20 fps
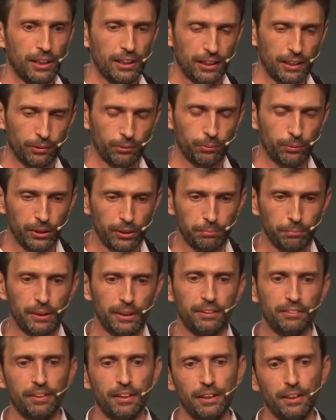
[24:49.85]
and will be
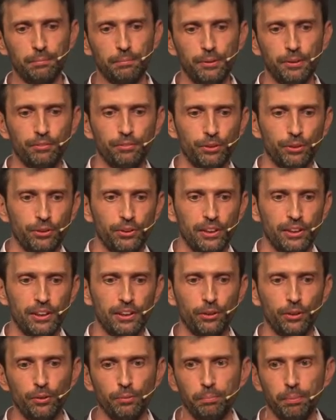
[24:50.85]
developing further, the
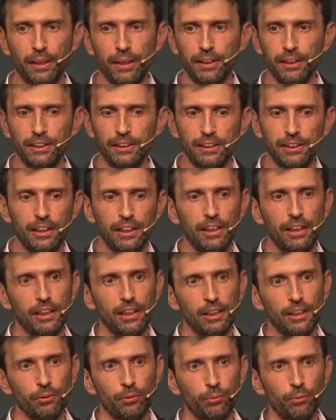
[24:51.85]
whole package,
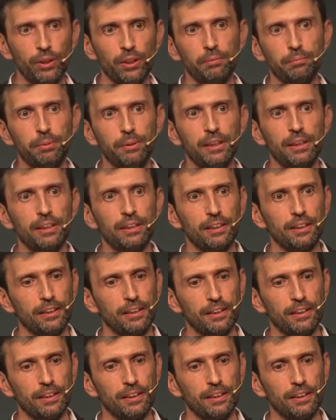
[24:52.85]
will be